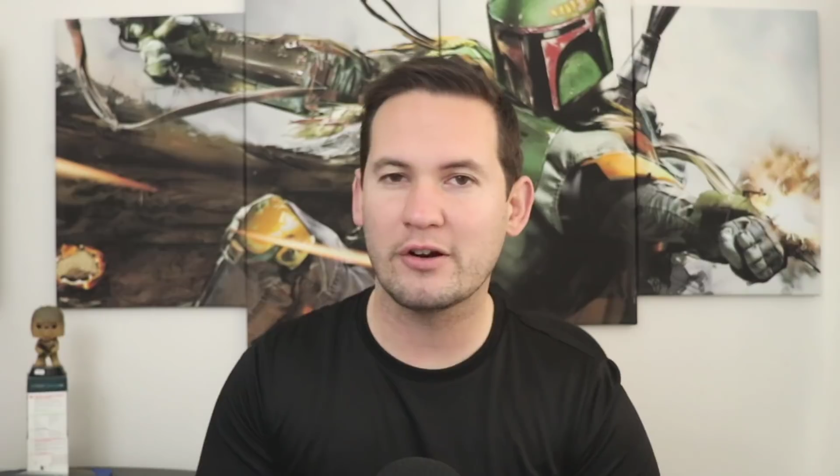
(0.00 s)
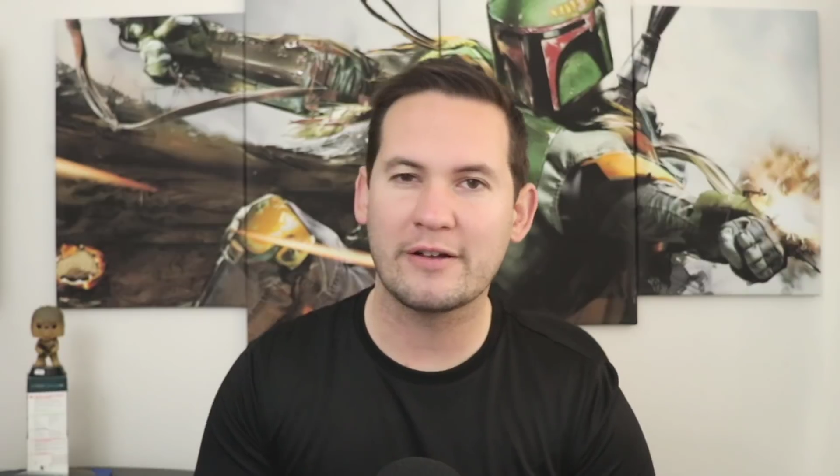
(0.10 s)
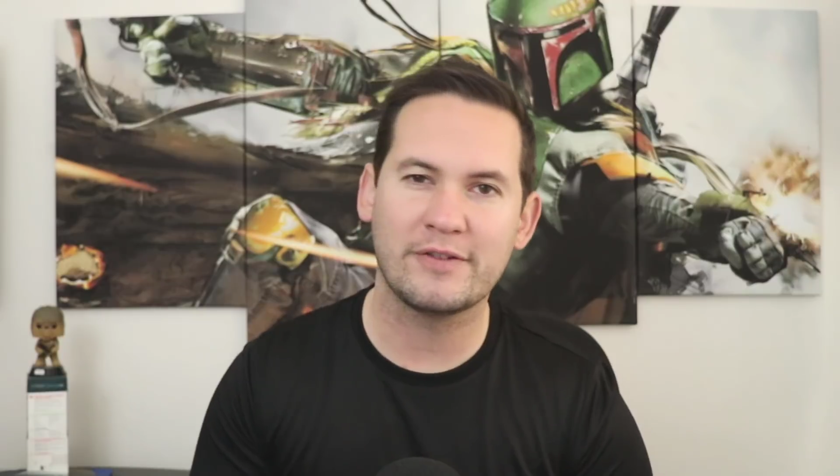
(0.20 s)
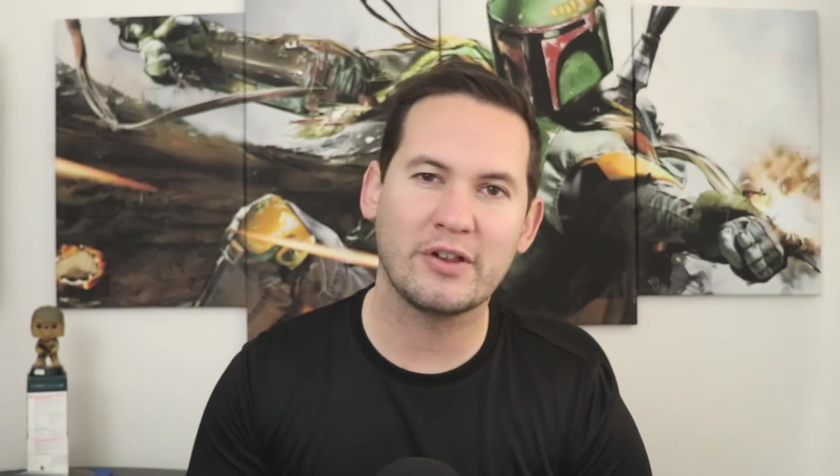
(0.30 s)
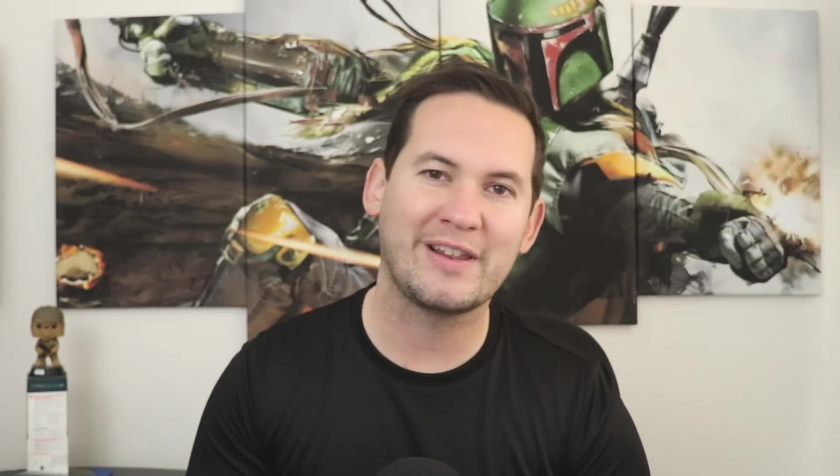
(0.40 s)
I
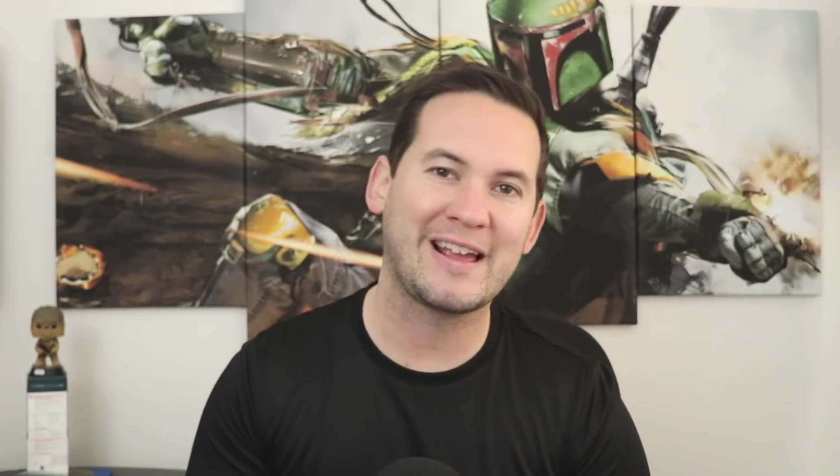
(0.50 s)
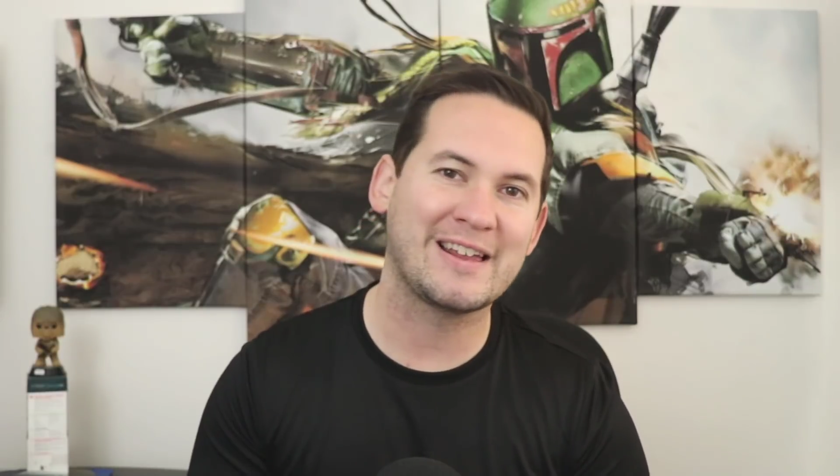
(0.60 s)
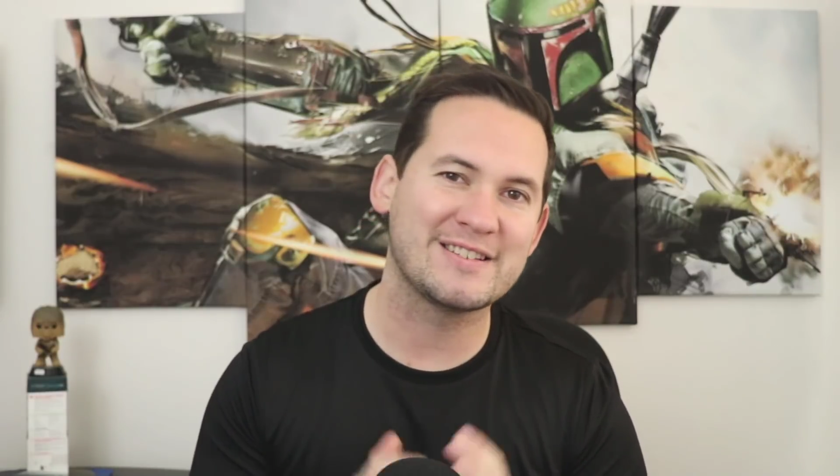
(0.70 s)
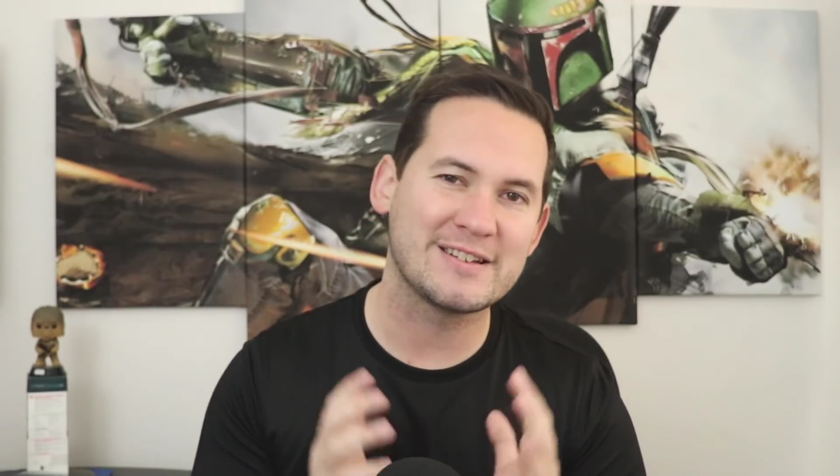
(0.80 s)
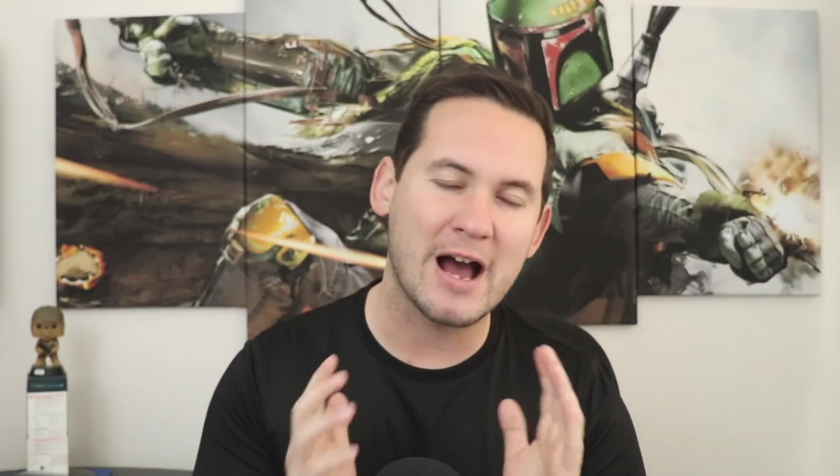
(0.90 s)
feel like
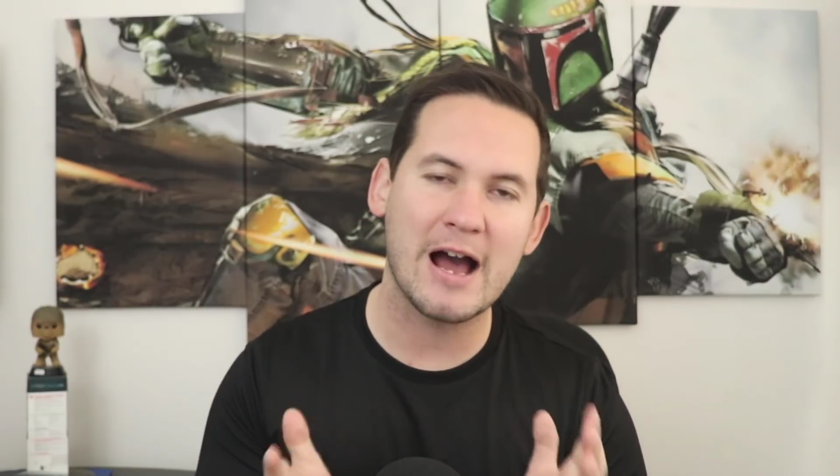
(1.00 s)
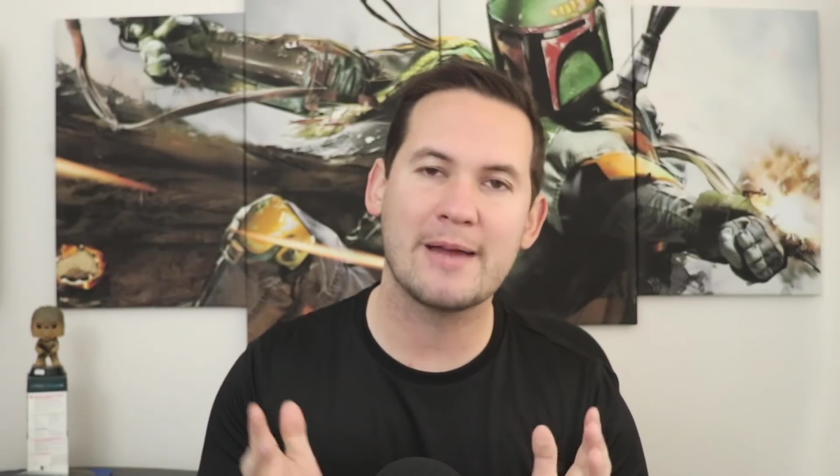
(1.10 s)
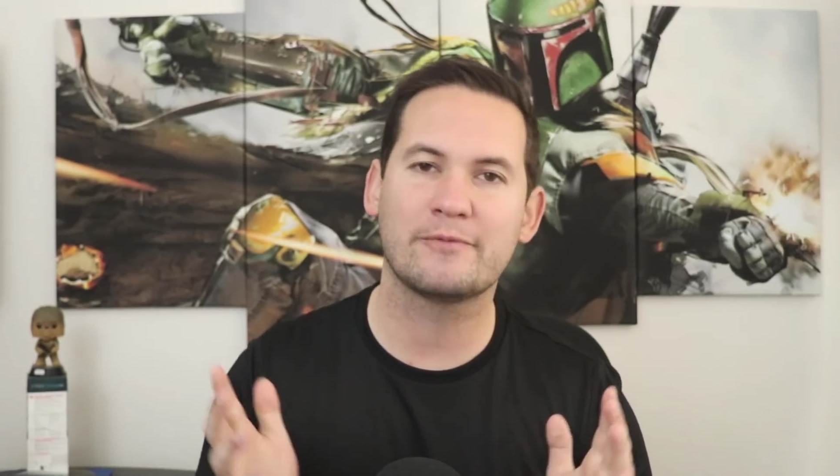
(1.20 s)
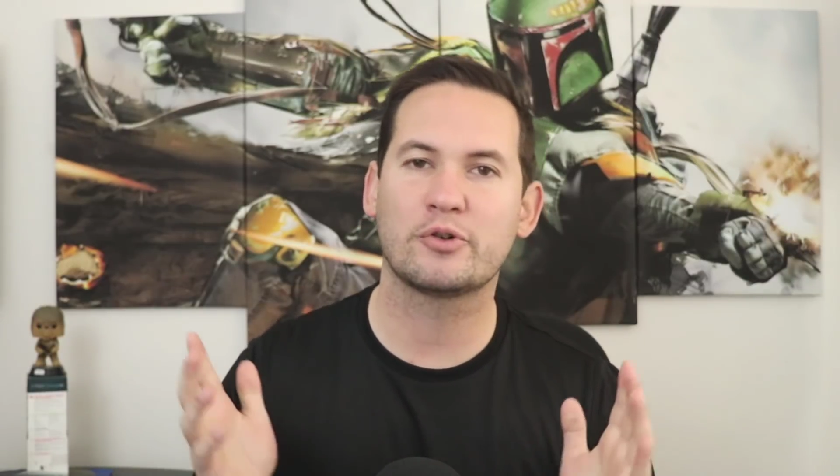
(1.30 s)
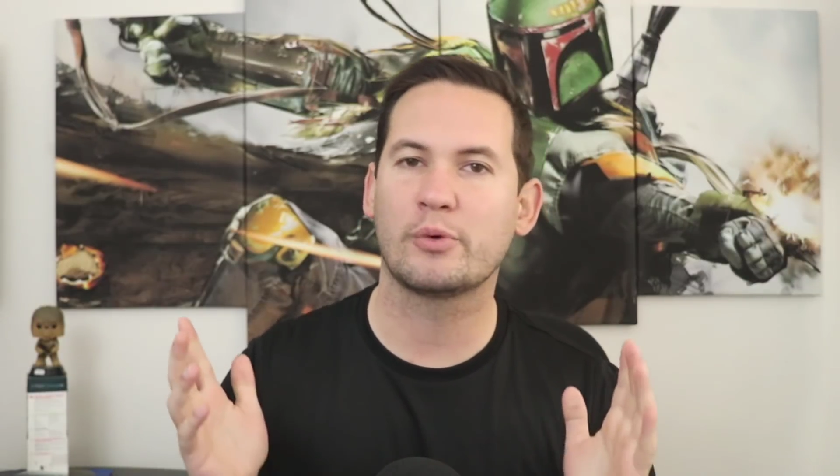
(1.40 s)
it's time
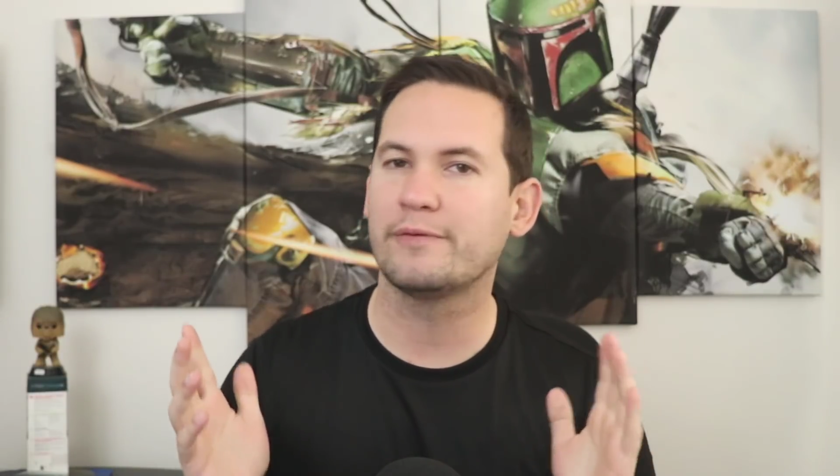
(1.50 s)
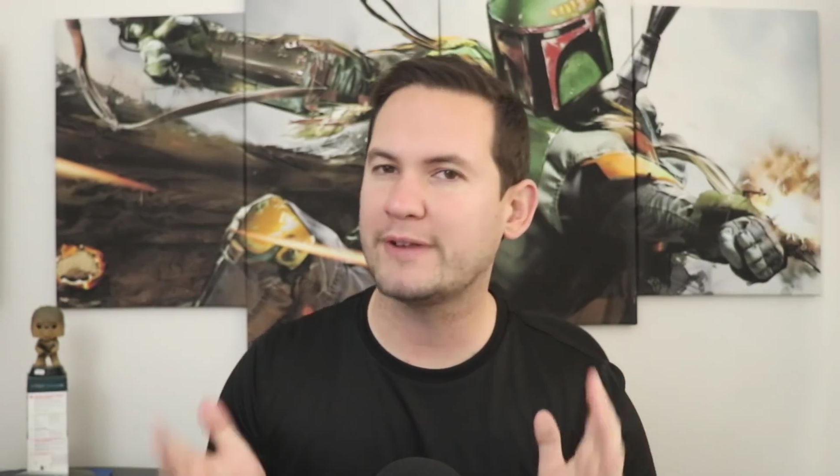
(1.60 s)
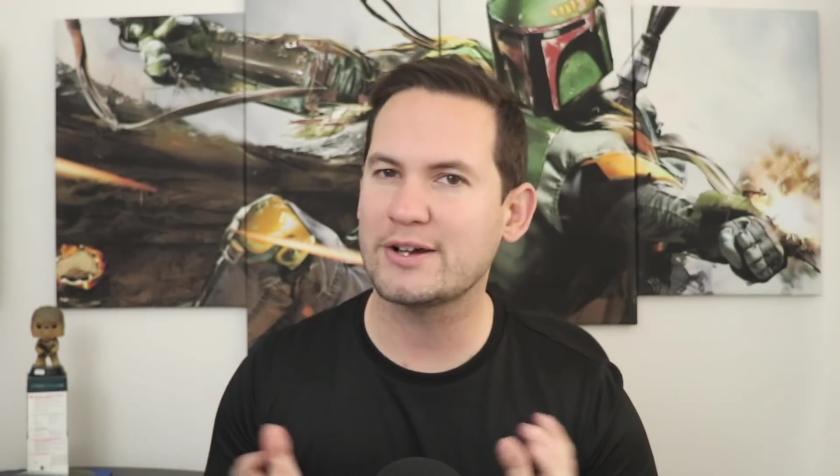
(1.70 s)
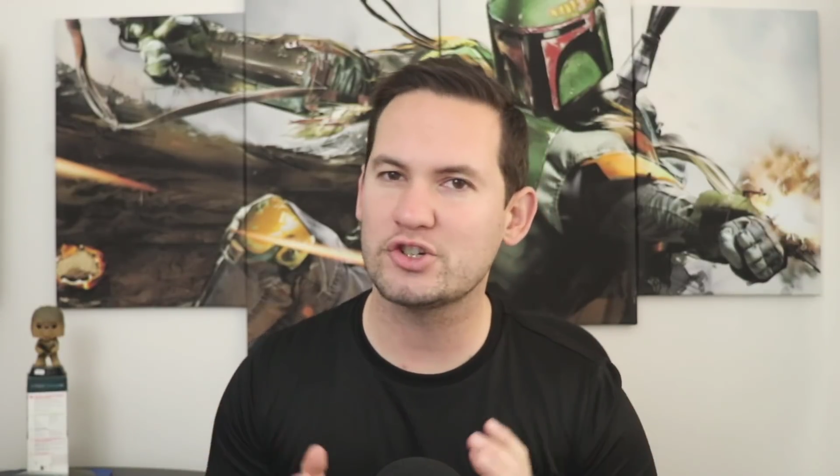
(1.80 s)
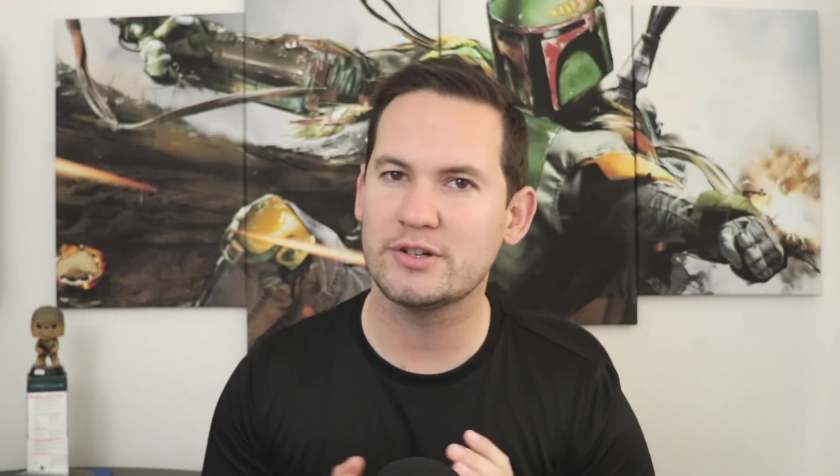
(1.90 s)
for
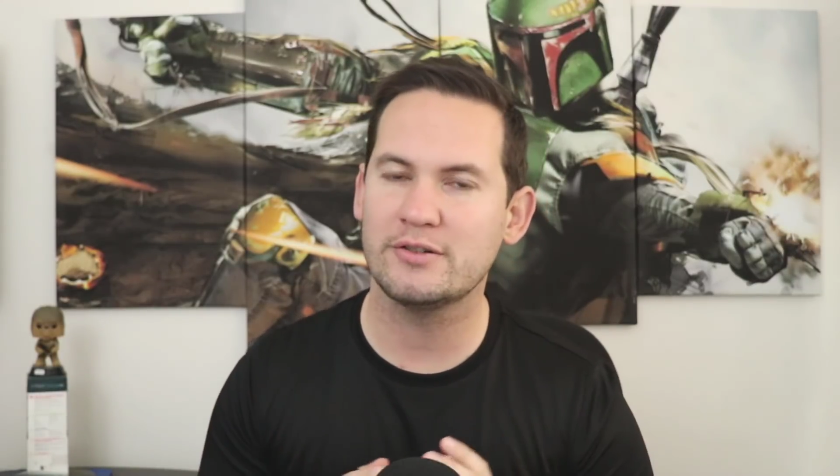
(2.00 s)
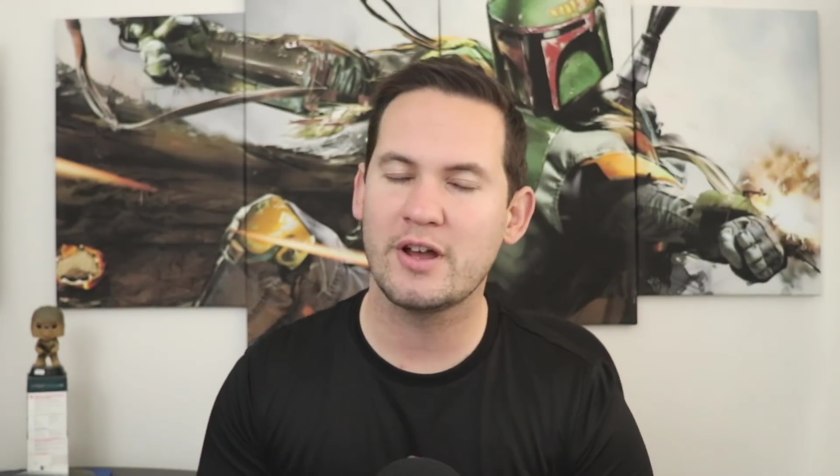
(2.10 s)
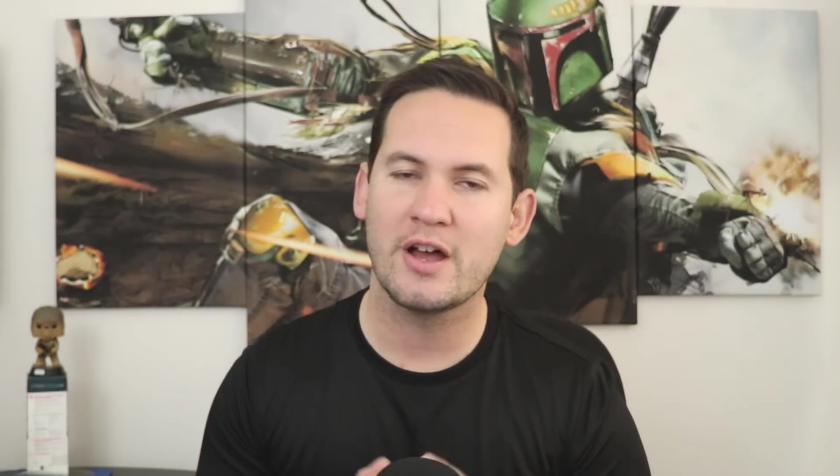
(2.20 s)
reflection.